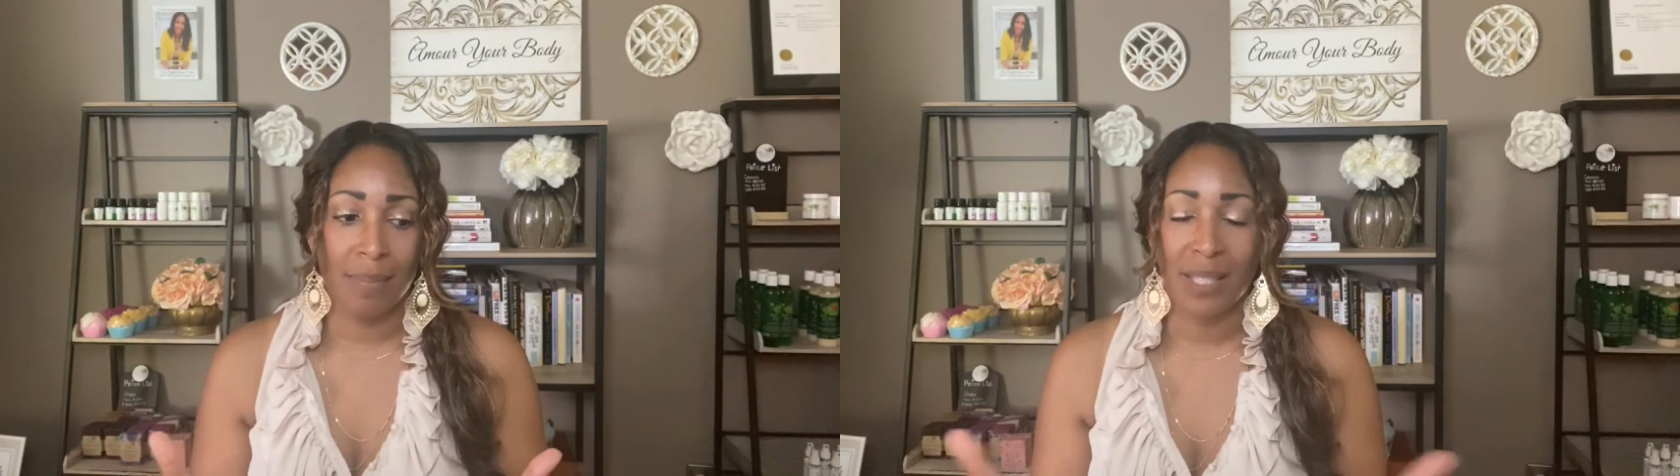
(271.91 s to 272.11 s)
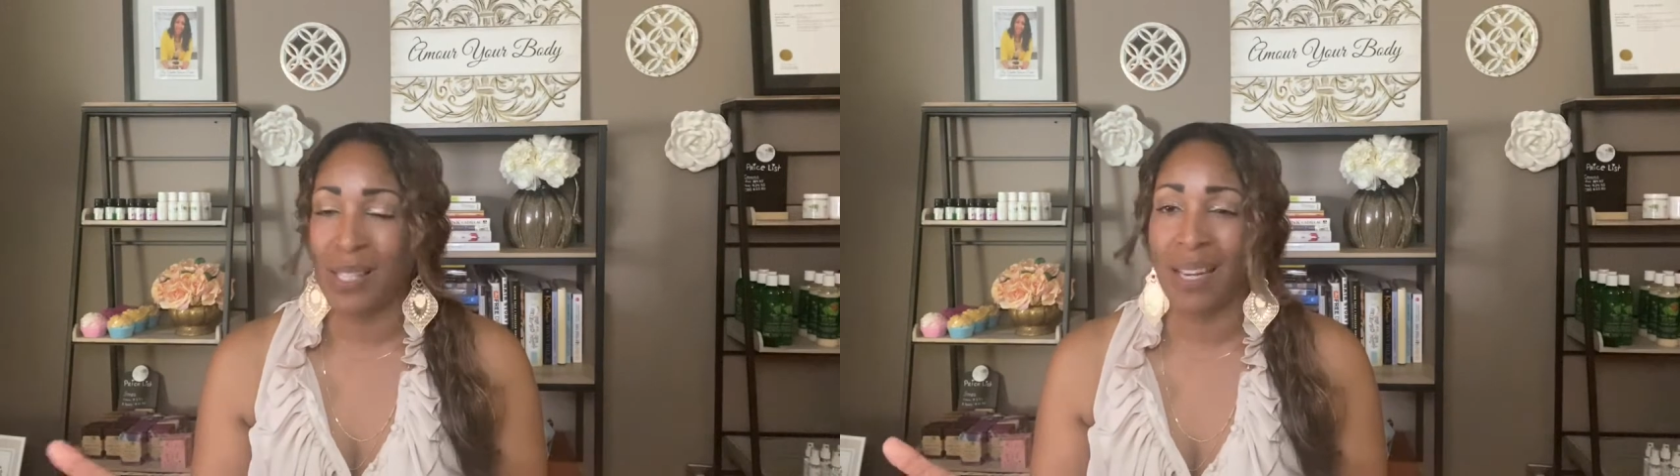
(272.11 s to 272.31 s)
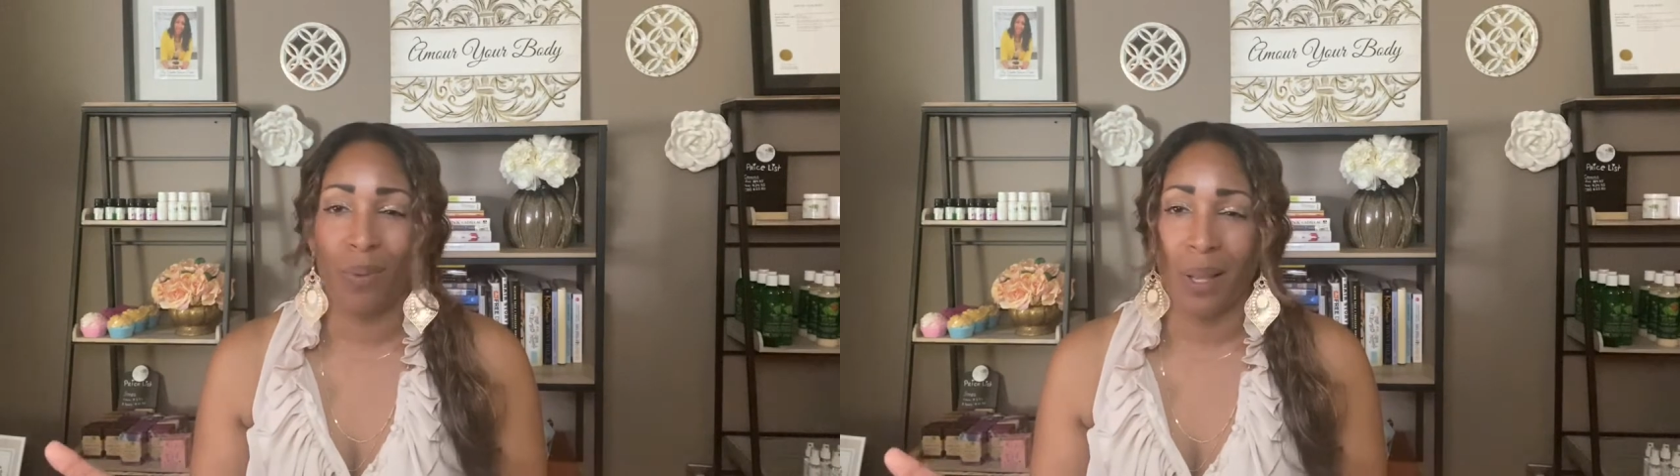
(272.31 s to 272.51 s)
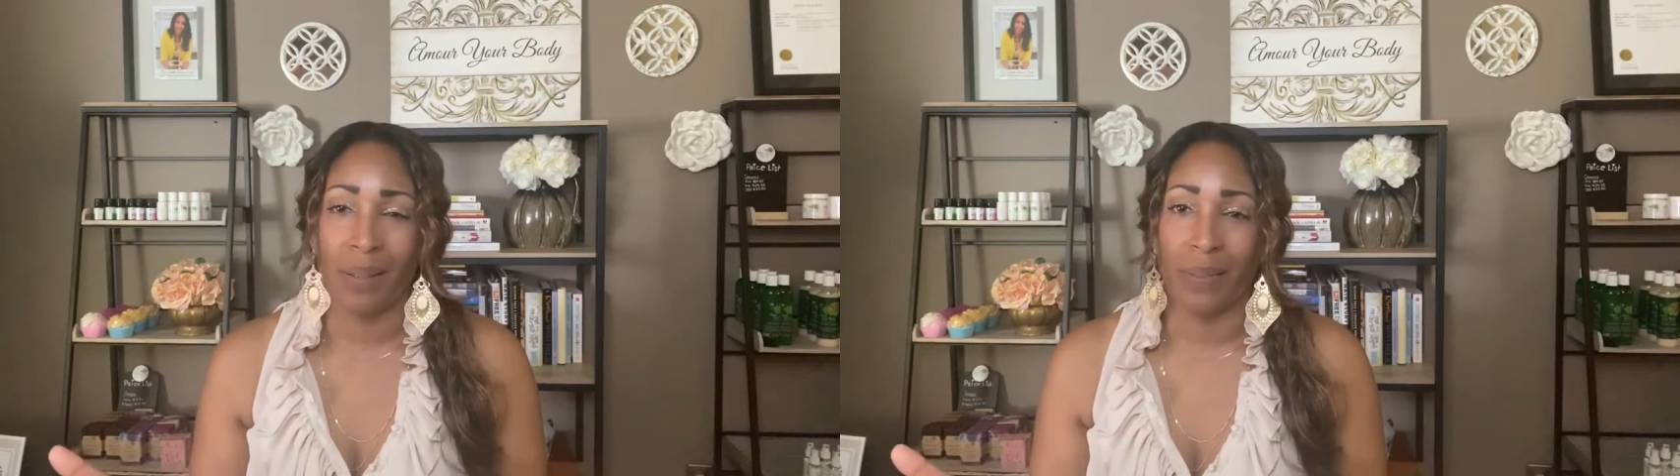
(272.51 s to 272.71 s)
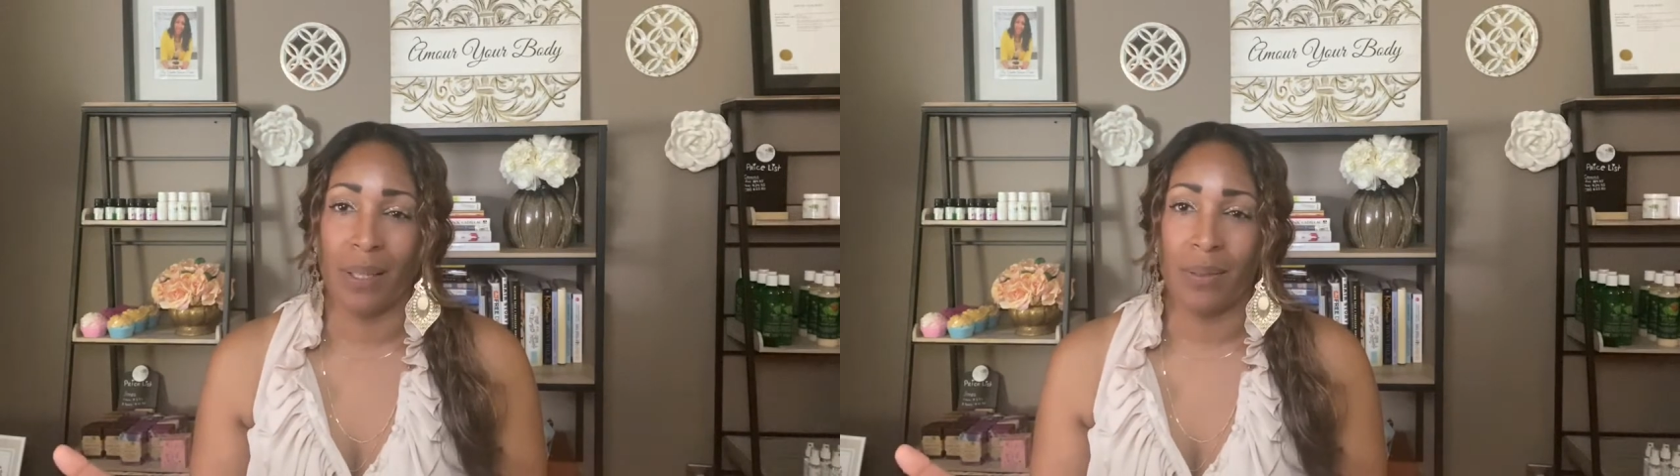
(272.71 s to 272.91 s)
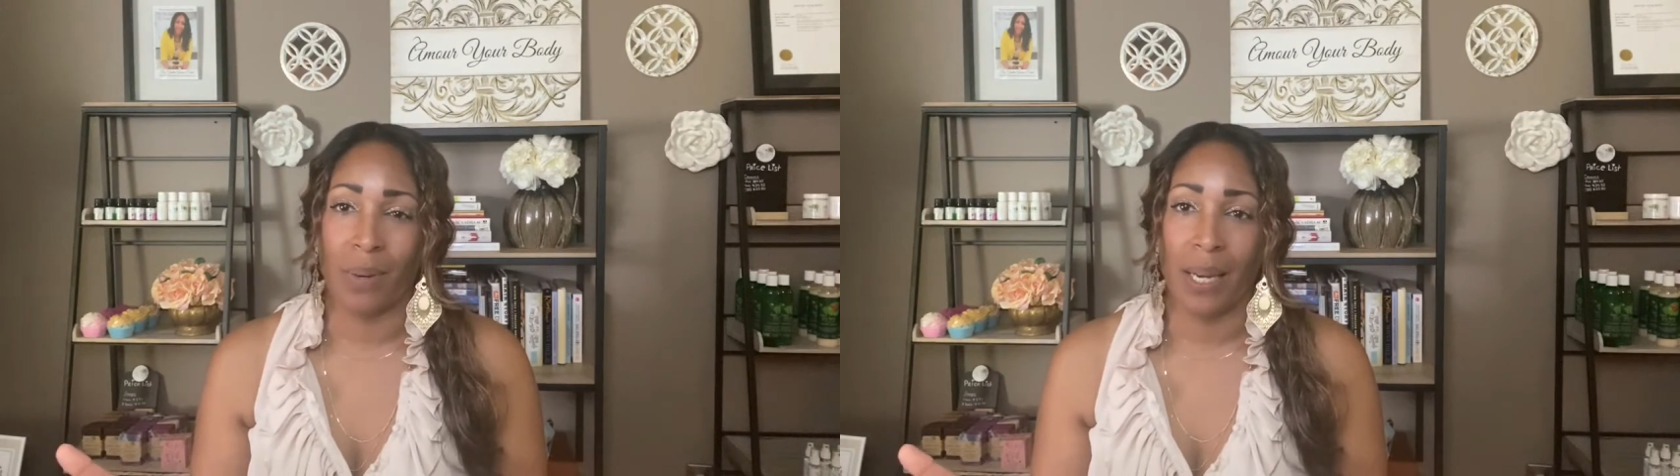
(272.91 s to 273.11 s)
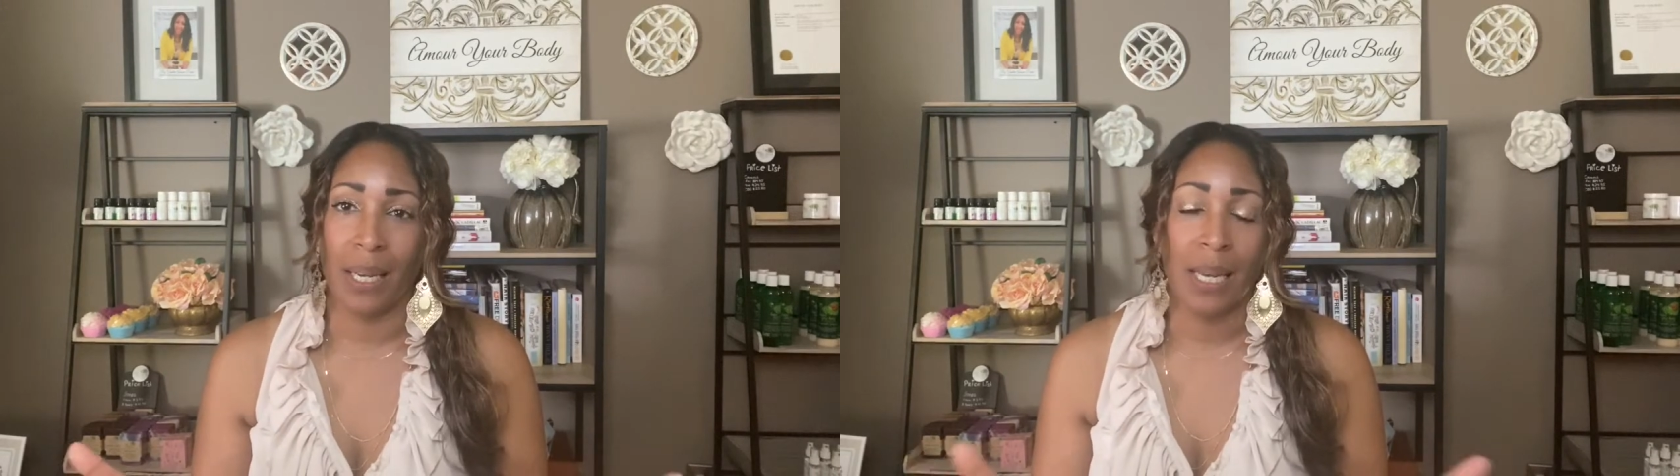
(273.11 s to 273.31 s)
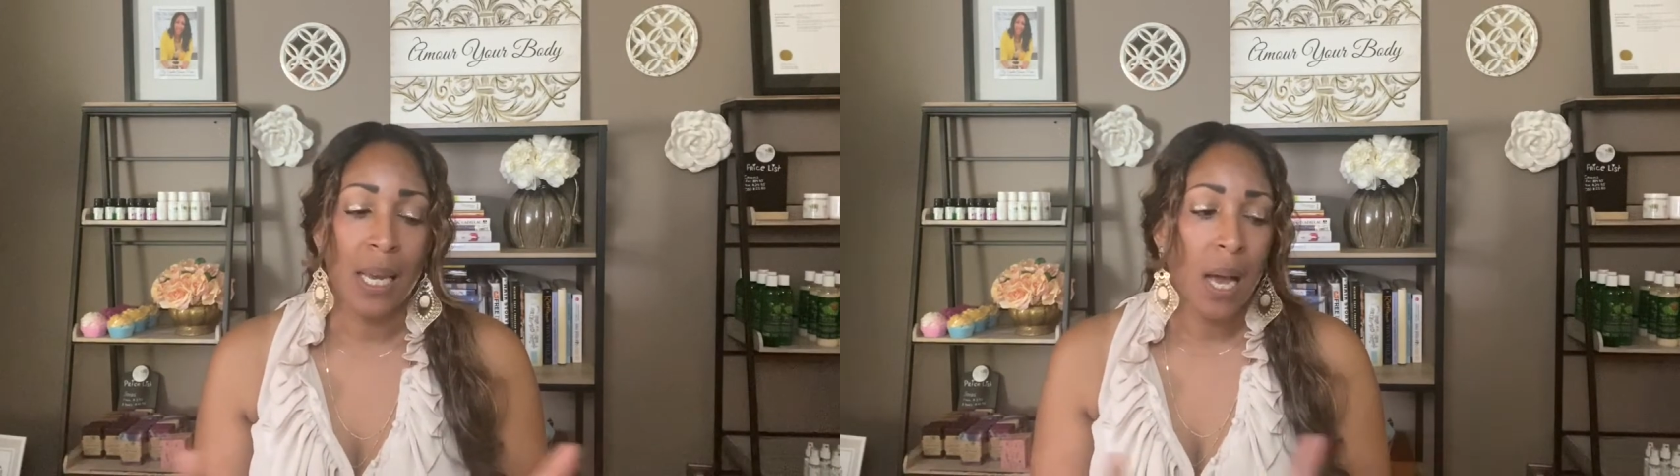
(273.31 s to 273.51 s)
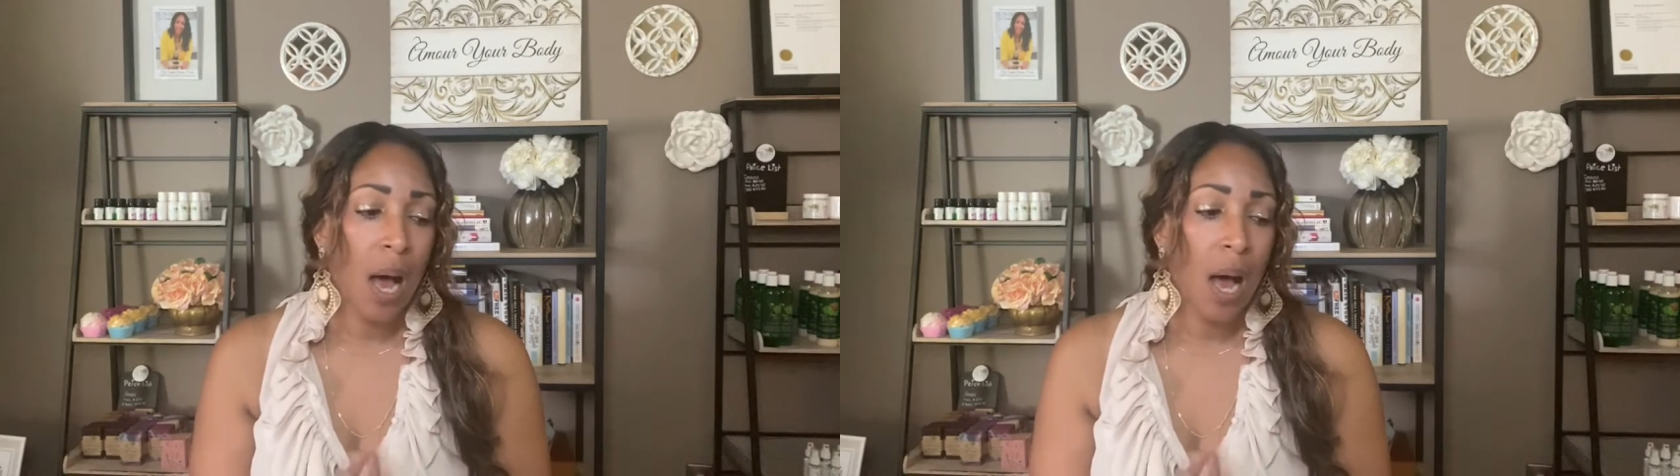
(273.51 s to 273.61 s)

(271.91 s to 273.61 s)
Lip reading: is irrelevant, right?